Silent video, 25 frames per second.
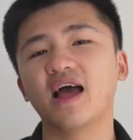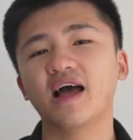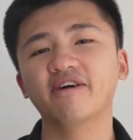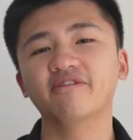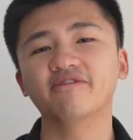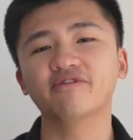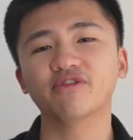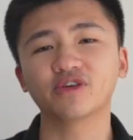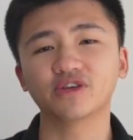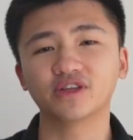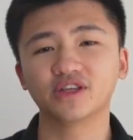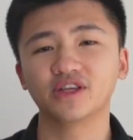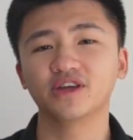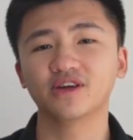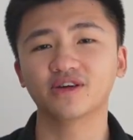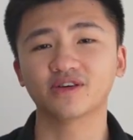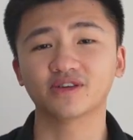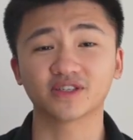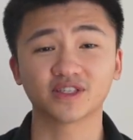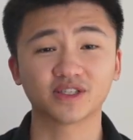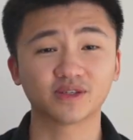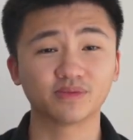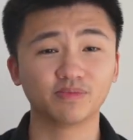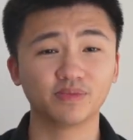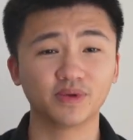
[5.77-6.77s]
And for
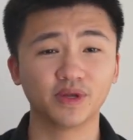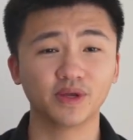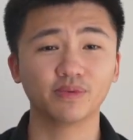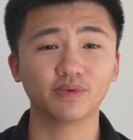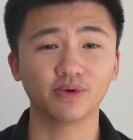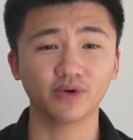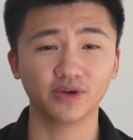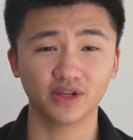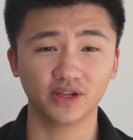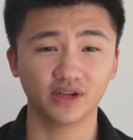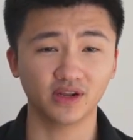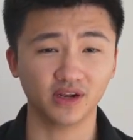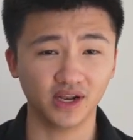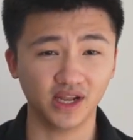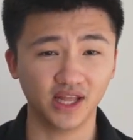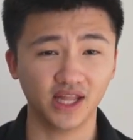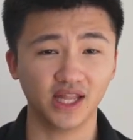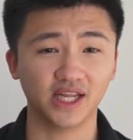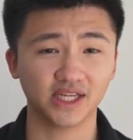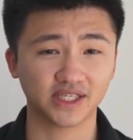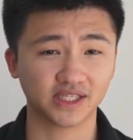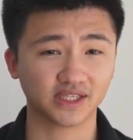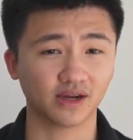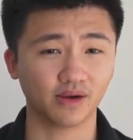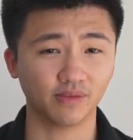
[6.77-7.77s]
years, people in the
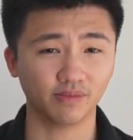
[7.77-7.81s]
Linux